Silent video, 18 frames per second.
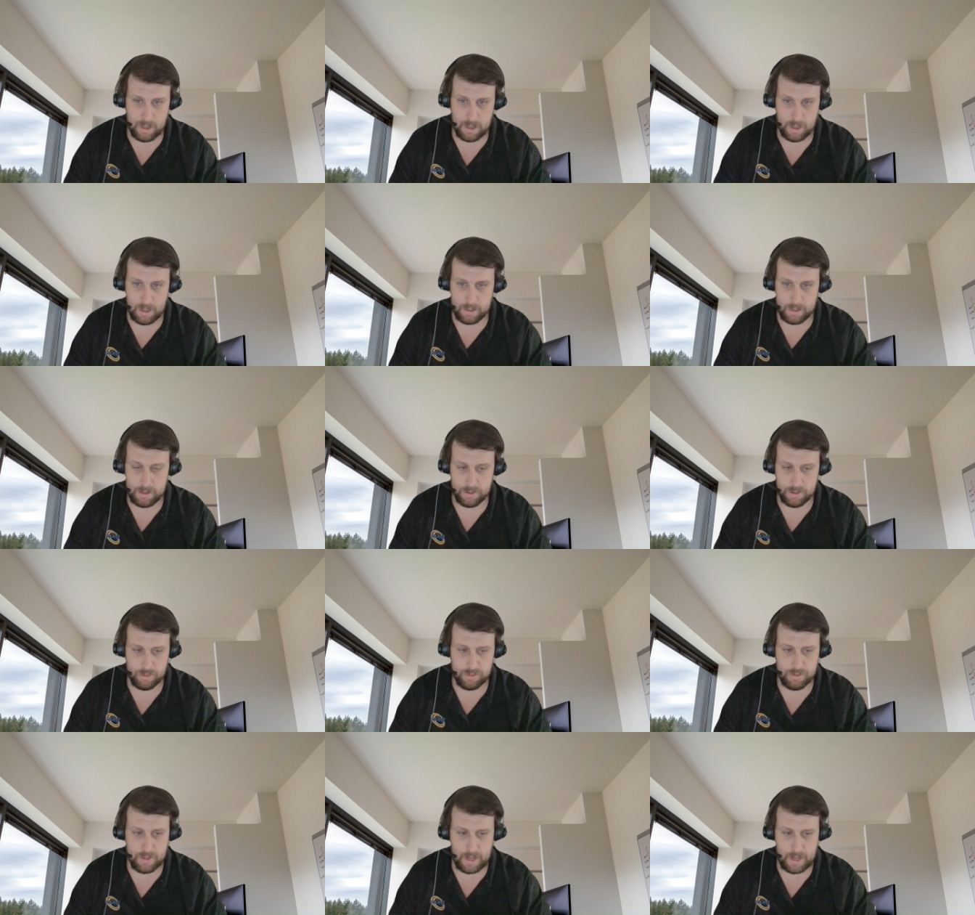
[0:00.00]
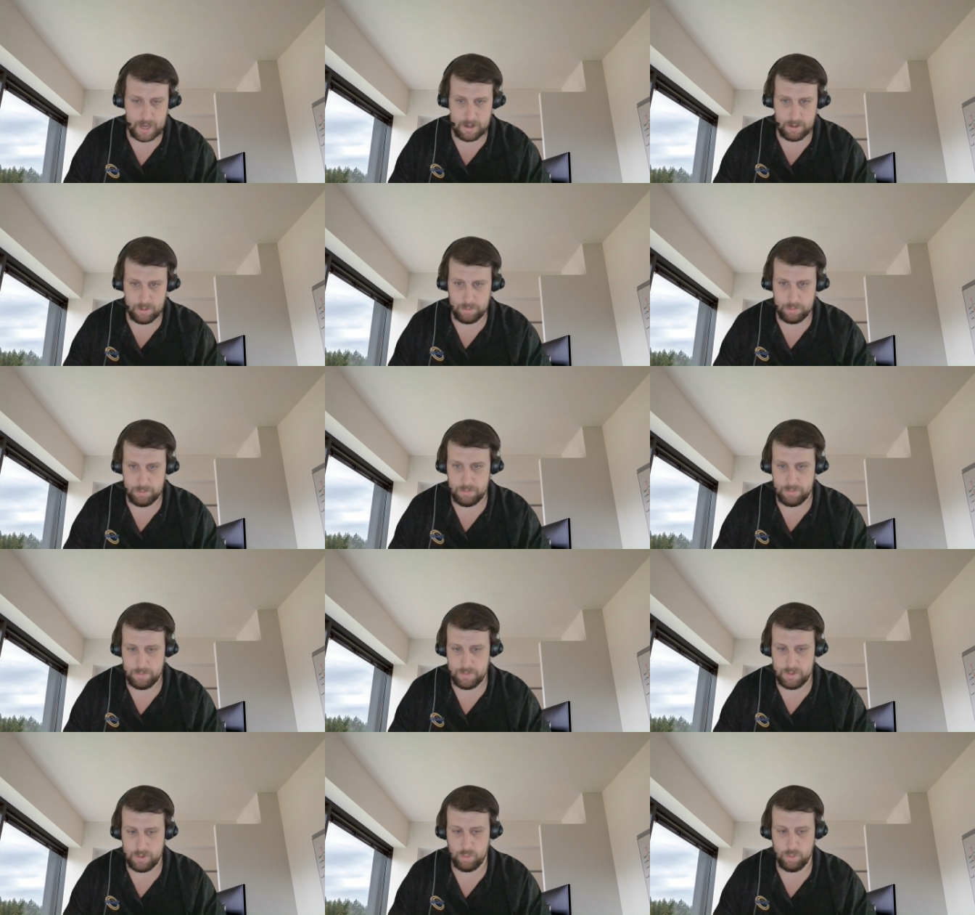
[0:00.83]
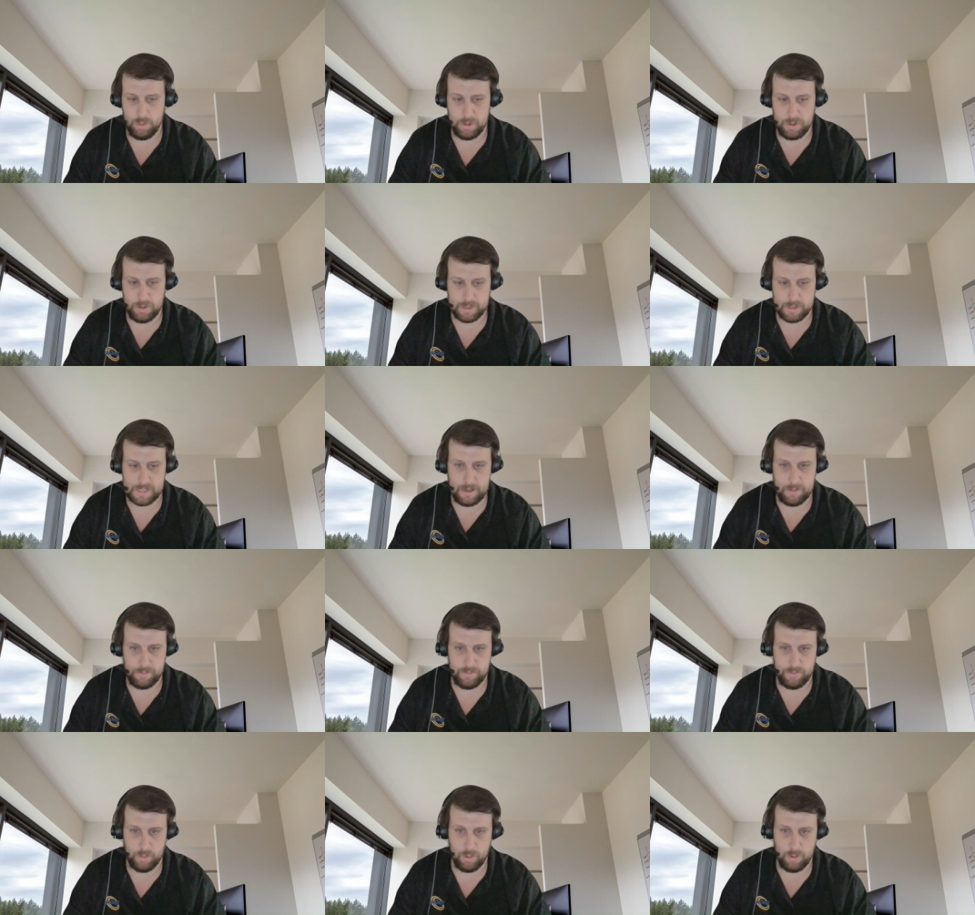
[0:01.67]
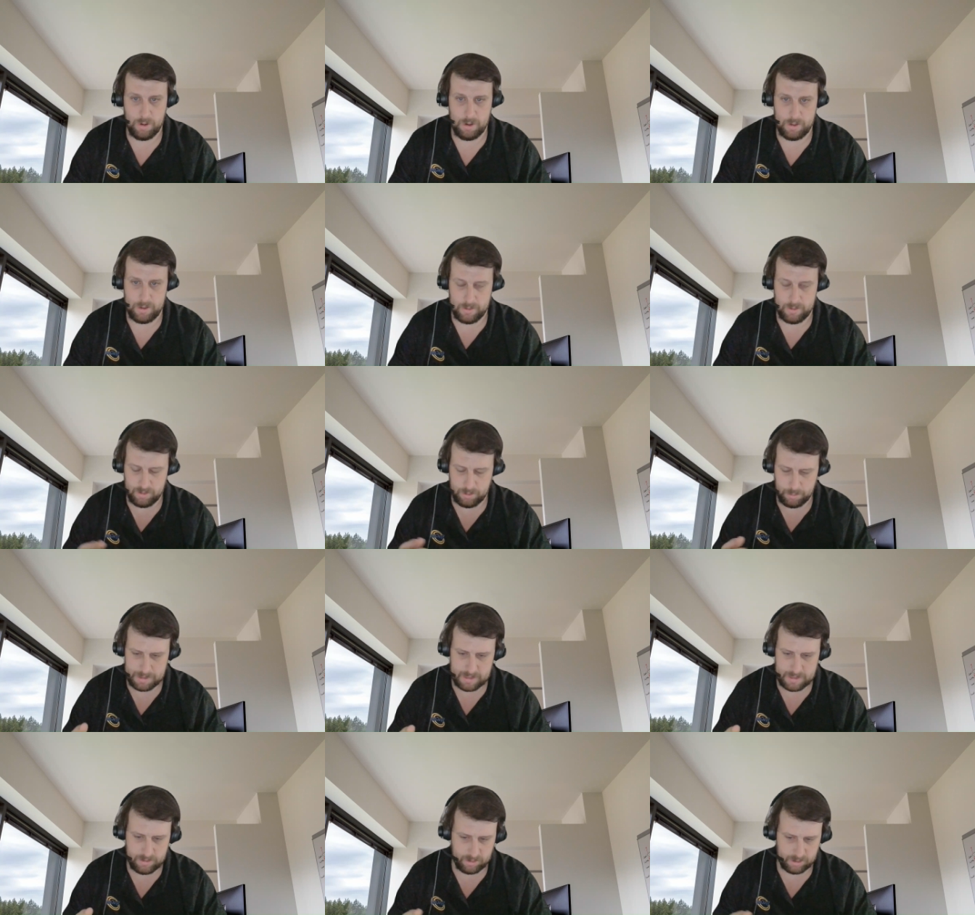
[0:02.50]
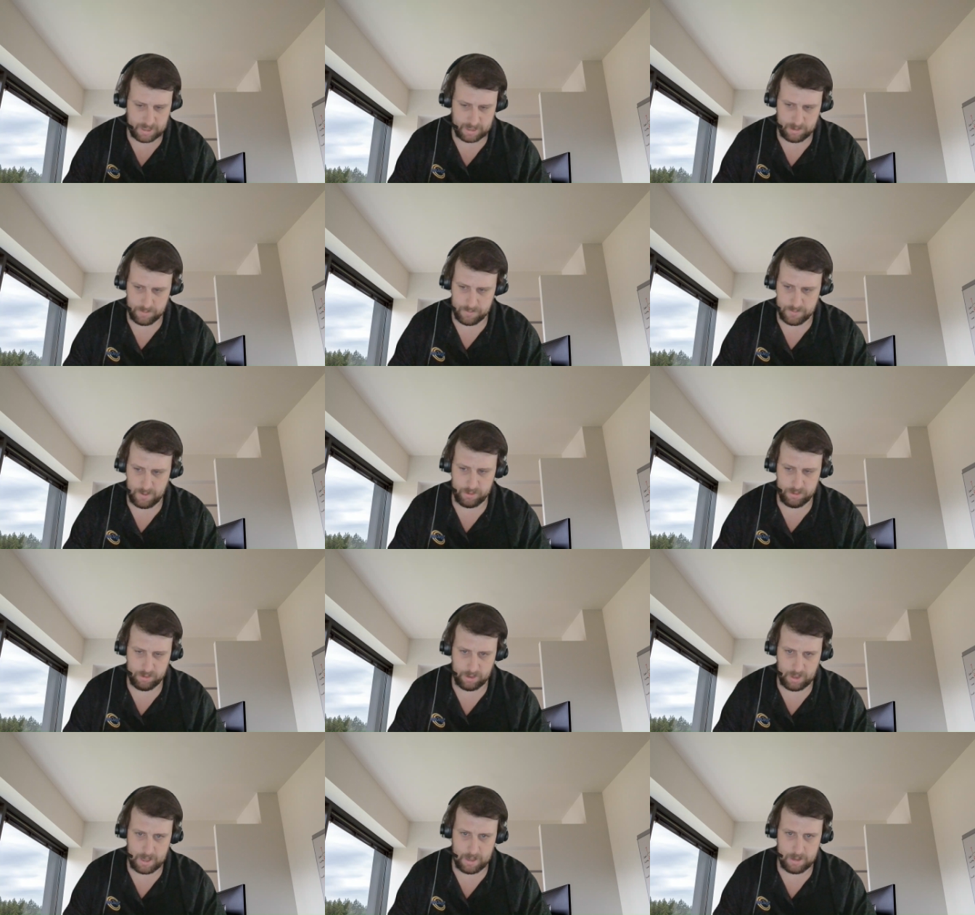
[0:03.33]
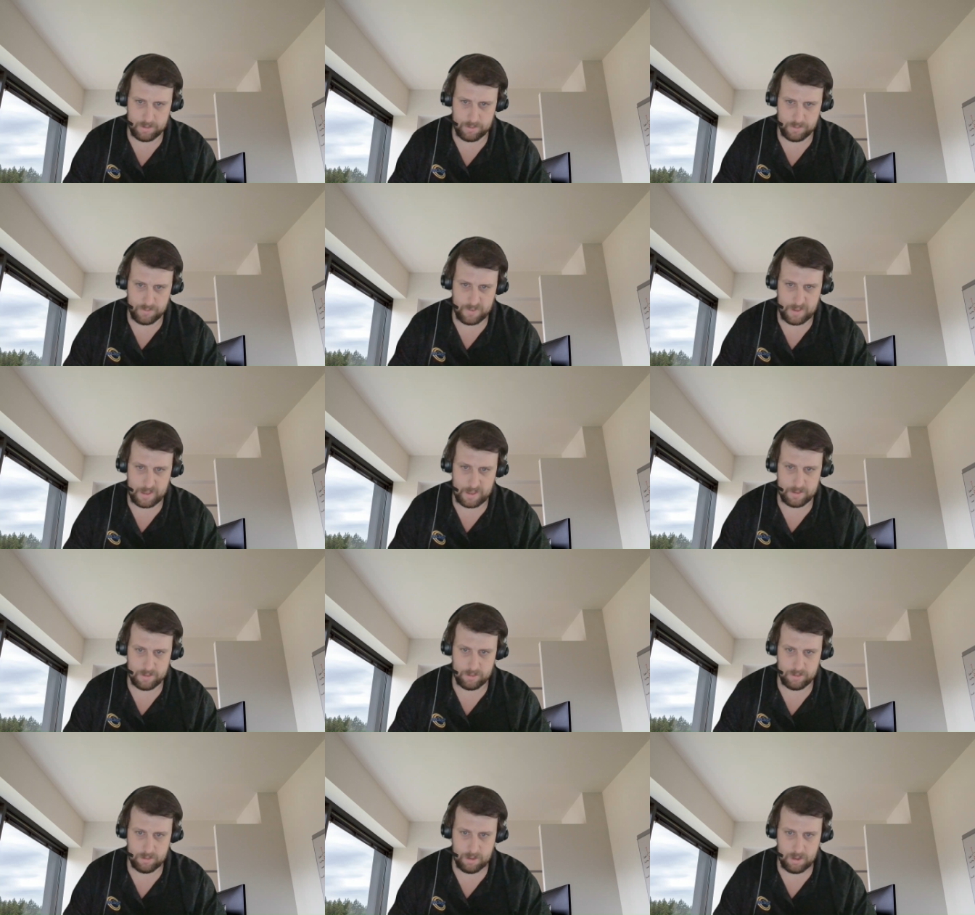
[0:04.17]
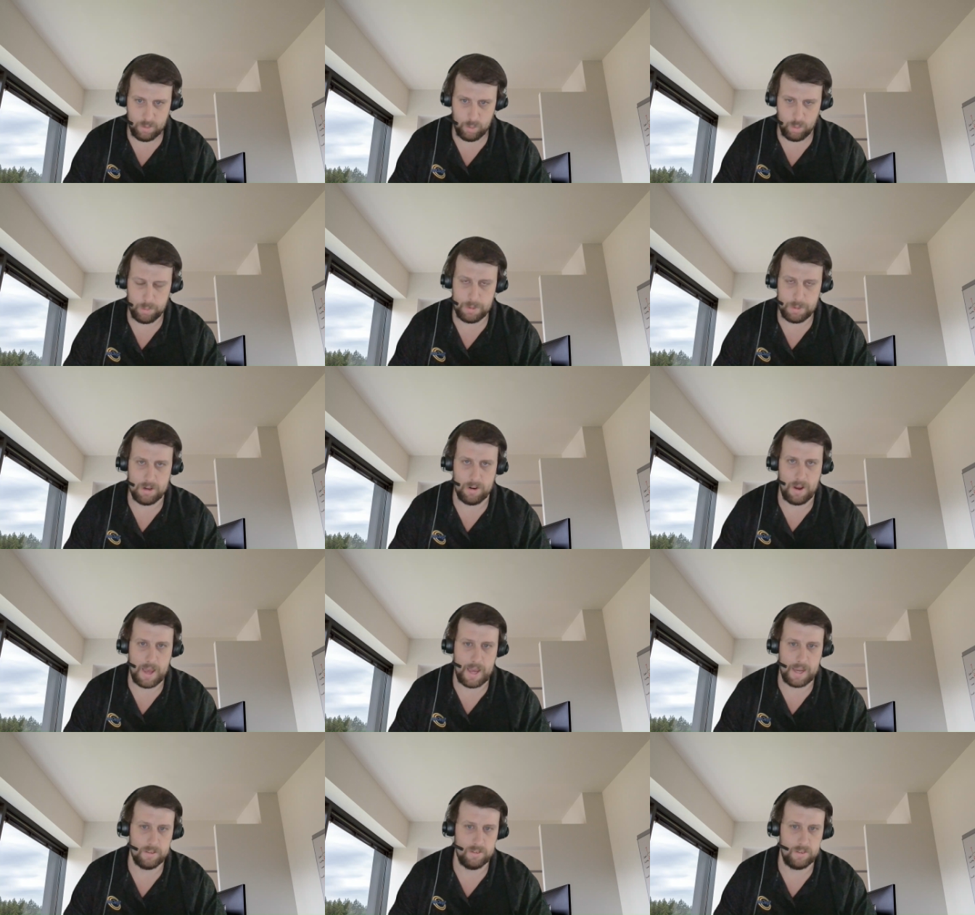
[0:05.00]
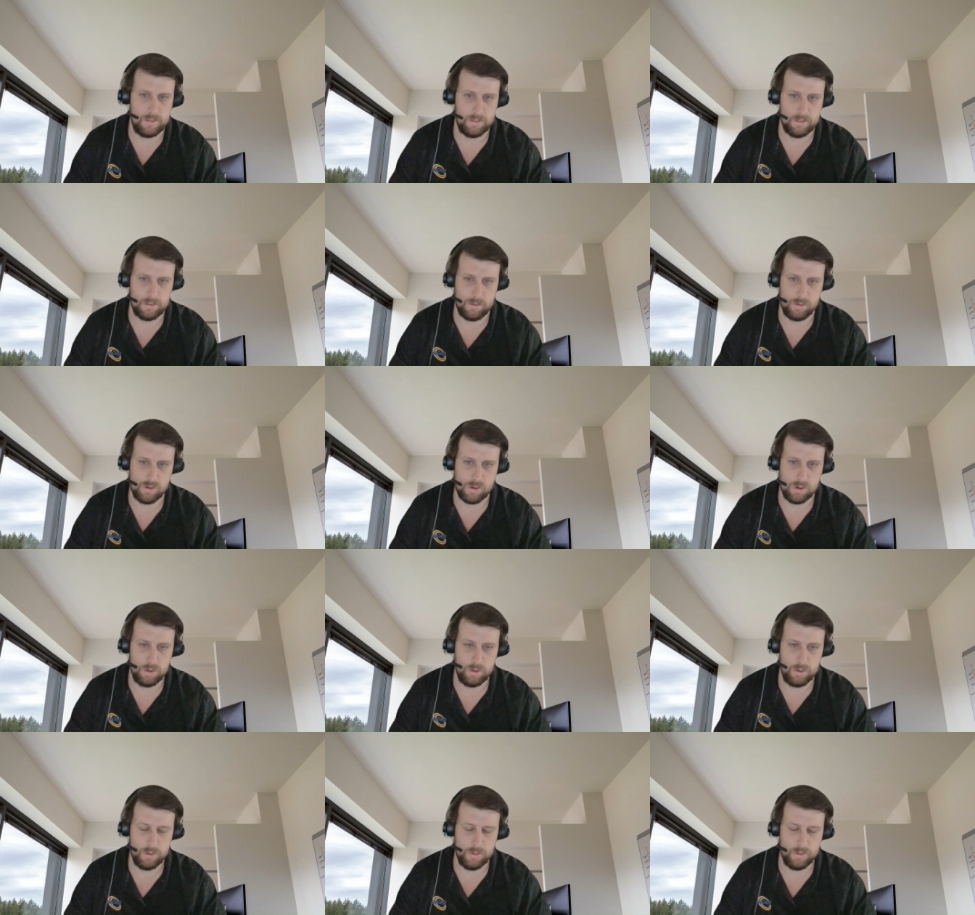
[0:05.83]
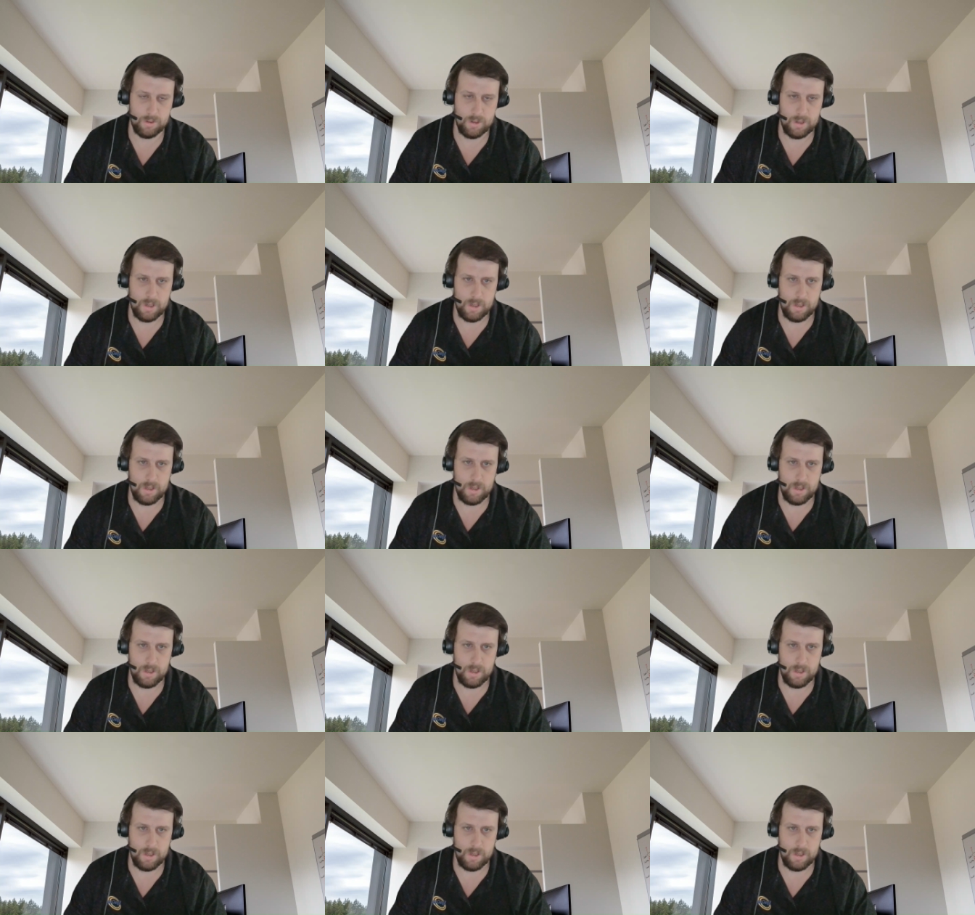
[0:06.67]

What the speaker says: Another item to really look out for, and some of these are kind of first line of defense, would be your access controls.